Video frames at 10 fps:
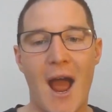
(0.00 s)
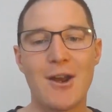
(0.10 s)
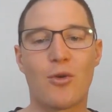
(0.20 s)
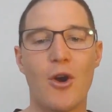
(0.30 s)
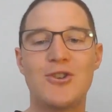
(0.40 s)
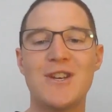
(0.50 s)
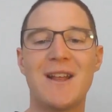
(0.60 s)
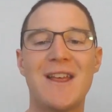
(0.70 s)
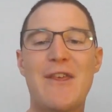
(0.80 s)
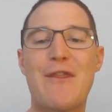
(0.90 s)
and grow to
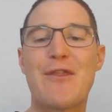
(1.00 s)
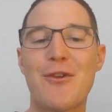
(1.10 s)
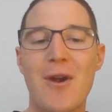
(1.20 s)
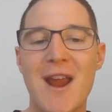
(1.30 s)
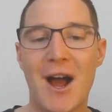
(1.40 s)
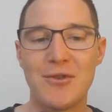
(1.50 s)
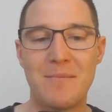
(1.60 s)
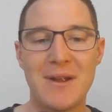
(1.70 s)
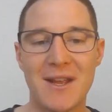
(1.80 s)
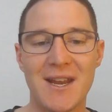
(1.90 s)
nearly
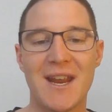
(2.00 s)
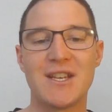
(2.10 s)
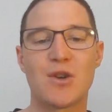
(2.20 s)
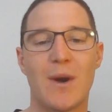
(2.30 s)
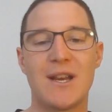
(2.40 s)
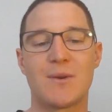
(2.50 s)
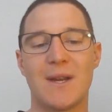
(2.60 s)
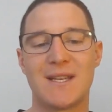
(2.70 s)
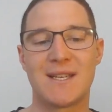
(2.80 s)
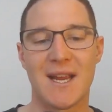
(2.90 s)
300 billion in
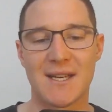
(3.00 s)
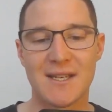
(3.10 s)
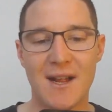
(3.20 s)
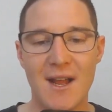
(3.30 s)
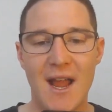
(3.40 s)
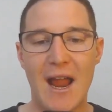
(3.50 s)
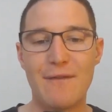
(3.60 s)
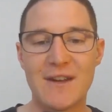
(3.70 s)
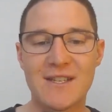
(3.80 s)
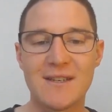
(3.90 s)
2026.
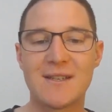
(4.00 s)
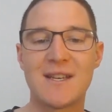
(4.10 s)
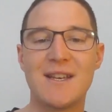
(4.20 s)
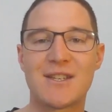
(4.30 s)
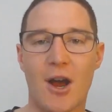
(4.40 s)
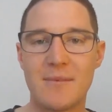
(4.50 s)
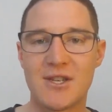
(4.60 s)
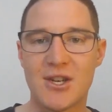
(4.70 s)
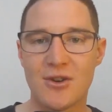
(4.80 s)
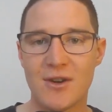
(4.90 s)
Investments in
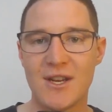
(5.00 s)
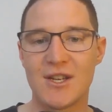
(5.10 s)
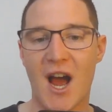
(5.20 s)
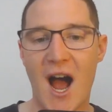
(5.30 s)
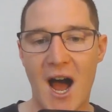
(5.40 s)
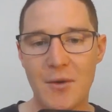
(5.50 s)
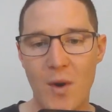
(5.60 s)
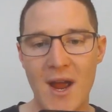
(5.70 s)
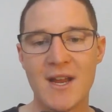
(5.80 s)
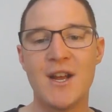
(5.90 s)
cybersecurity
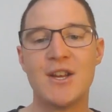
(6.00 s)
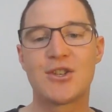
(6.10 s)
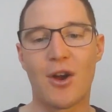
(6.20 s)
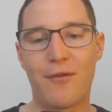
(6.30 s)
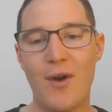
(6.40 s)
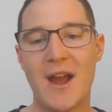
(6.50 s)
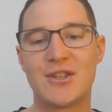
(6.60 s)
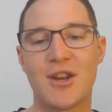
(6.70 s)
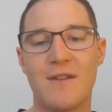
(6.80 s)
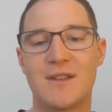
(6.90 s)
hardware, software,
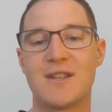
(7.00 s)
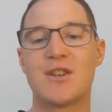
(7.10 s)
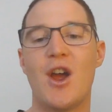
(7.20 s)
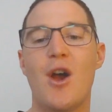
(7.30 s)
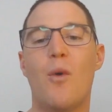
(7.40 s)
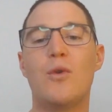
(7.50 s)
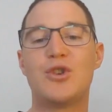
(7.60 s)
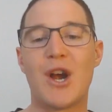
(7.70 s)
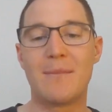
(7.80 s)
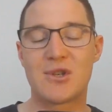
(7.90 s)
and services will
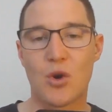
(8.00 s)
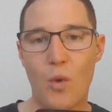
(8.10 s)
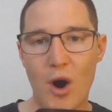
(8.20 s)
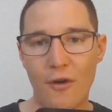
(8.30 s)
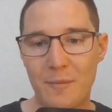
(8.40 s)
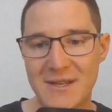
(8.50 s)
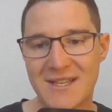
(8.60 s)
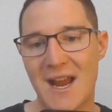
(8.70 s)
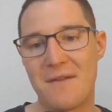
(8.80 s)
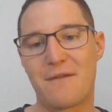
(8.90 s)
jump
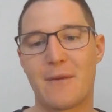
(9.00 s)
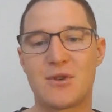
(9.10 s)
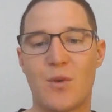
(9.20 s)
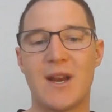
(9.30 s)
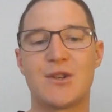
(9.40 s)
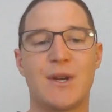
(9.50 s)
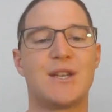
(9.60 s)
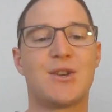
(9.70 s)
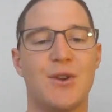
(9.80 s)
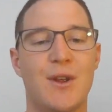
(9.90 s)
12% from
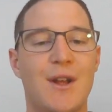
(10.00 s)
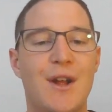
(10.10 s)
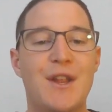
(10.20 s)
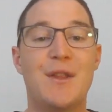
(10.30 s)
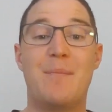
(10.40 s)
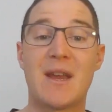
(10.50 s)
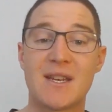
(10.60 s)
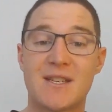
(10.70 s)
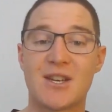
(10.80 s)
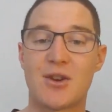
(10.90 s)
2022. The
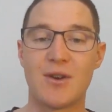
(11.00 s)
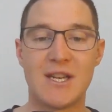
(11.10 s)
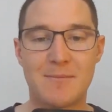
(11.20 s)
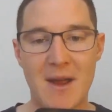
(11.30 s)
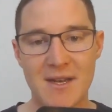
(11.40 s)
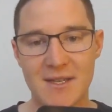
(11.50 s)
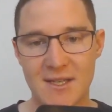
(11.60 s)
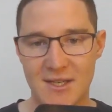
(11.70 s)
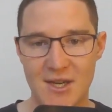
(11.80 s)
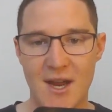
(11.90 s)
biggest security spenders
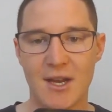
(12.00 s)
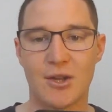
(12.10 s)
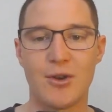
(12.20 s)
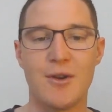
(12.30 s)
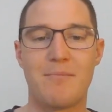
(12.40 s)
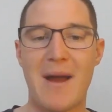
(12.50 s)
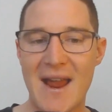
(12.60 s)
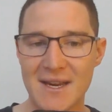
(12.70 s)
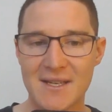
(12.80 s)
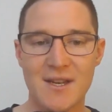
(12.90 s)
this year include
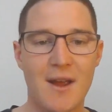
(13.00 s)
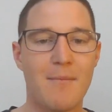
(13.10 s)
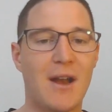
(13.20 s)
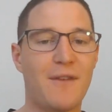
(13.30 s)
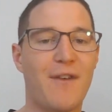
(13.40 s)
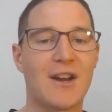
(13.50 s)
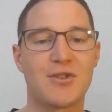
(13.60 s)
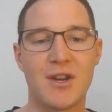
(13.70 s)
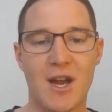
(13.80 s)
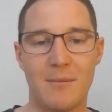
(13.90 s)
banks,
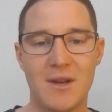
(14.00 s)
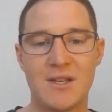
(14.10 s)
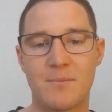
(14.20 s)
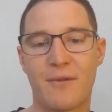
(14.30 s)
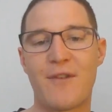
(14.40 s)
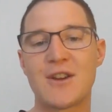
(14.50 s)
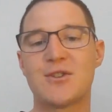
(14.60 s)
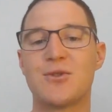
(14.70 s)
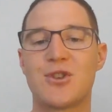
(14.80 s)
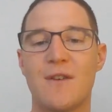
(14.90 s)
manufacturing companies,
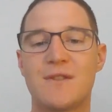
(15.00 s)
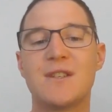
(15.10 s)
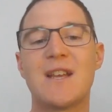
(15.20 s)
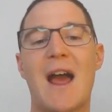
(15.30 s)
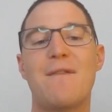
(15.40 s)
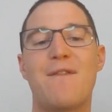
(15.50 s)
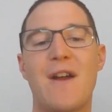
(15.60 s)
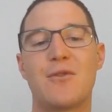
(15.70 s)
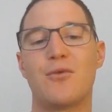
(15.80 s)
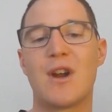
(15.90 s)
professional services, and
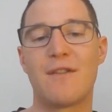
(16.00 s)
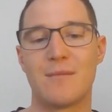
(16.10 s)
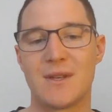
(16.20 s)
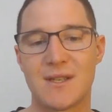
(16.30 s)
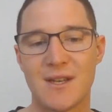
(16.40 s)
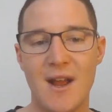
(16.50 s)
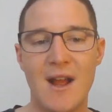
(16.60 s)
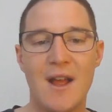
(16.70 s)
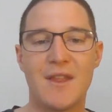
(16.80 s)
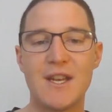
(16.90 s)
federal governments.
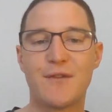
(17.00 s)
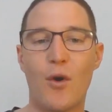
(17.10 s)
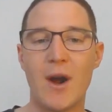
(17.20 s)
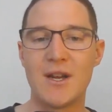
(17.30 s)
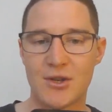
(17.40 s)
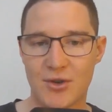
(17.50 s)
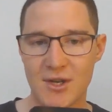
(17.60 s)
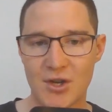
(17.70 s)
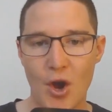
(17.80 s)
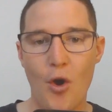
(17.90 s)
These four
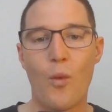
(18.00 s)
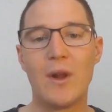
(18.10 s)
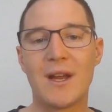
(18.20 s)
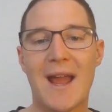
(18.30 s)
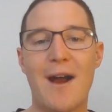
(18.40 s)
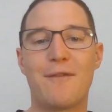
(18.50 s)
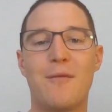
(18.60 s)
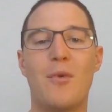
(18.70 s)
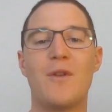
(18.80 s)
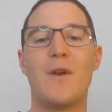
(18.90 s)
industries will account
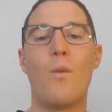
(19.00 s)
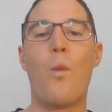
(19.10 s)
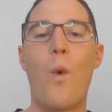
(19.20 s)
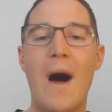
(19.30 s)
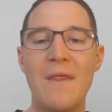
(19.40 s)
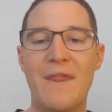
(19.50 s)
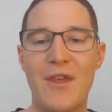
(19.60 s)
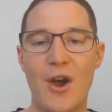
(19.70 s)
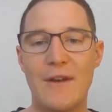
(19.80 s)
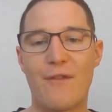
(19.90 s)
for more than
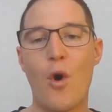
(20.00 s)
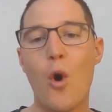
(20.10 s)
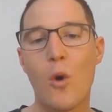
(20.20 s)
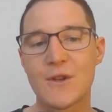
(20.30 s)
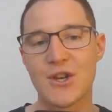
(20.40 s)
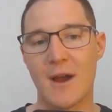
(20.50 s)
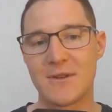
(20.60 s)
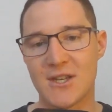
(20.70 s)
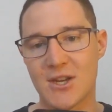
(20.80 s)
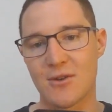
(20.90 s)
1/3 of all
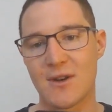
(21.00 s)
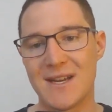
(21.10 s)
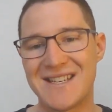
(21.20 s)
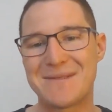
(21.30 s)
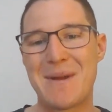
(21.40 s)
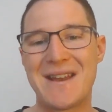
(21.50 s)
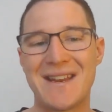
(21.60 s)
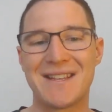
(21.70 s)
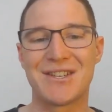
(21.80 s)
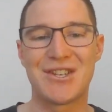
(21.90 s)
cybersecurity
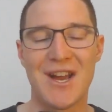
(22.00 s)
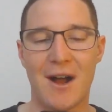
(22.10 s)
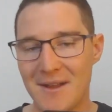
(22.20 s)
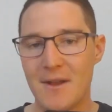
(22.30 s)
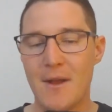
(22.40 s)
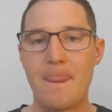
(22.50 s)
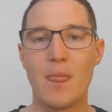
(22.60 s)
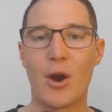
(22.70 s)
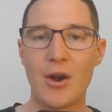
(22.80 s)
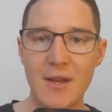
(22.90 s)
spending this year.
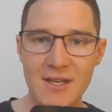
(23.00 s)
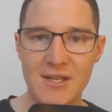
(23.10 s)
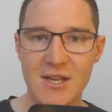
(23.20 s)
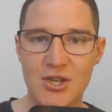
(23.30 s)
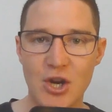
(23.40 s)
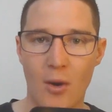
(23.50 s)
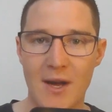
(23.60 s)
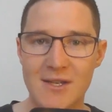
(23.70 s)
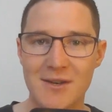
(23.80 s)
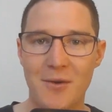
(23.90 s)
Not only does this show
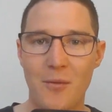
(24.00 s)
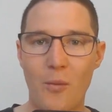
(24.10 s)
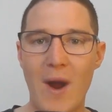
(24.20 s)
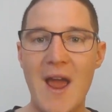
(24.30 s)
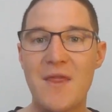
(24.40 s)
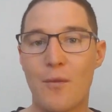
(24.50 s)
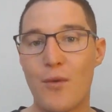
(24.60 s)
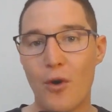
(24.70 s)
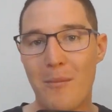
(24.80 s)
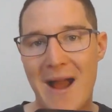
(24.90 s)
us where the
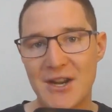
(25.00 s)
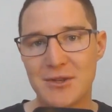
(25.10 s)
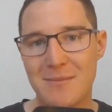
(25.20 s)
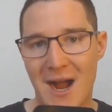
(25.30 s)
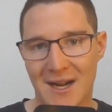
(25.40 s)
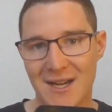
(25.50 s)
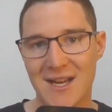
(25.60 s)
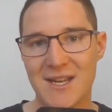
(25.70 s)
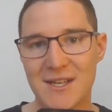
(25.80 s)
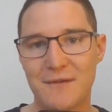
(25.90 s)
real major market
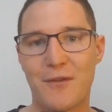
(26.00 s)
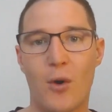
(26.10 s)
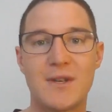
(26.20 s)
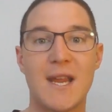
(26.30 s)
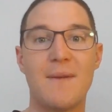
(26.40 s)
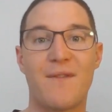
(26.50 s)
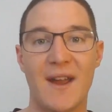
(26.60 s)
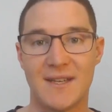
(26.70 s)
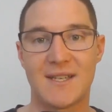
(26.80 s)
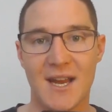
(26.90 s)
is for
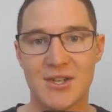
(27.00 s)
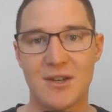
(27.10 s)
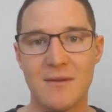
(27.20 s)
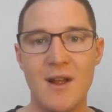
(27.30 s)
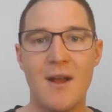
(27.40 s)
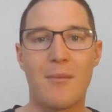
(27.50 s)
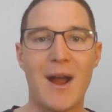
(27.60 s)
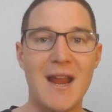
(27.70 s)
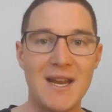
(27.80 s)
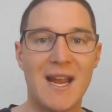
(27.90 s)
deepfake detection
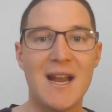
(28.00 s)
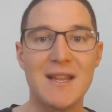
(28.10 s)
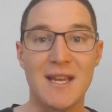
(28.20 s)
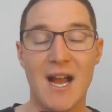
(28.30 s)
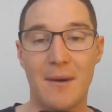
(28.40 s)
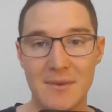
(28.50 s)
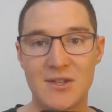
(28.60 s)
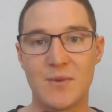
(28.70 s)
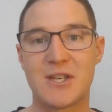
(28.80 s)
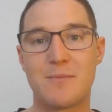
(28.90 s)
by indicating the
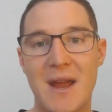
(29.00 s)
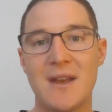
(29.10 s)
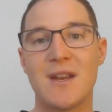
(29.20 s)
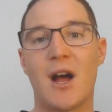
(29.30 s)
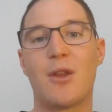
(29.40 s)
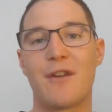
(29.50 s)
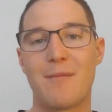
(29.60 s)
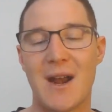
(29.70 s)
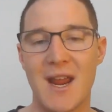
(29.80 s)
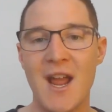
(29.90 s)
companies which spend a lot
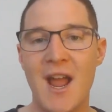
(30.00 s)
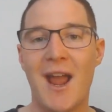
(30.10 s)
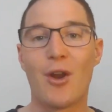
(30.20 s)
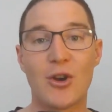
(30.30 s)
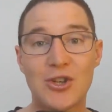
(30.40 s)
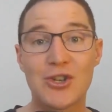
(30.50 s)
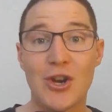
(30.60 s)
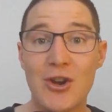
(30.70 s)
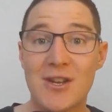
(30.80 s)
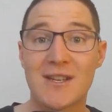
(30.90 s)
of money, it also
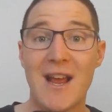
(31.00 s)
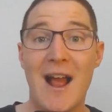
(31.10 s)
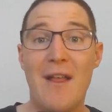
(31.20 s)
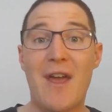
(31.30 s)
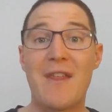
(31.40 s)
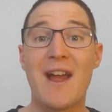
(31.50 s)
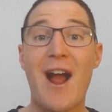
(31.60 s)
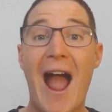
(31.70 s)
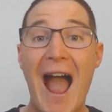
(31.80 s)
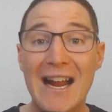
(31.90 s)
shows us that they
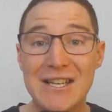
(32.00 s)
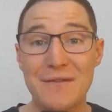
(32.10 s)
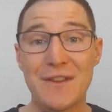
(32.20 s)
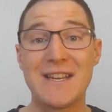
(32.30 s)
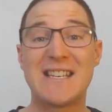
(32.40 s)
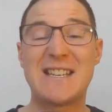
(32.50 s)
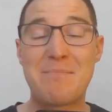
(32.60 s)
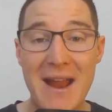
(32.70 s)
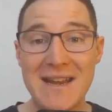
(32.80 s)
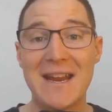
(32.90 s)
are actively
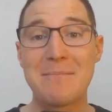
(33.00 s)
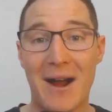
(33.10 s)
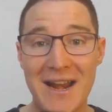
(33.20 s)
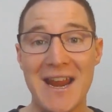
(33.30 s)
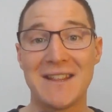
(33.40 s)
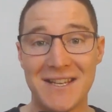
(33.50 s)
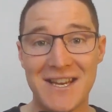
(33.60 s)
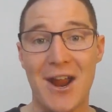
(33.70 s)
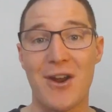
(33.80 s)
spending money in this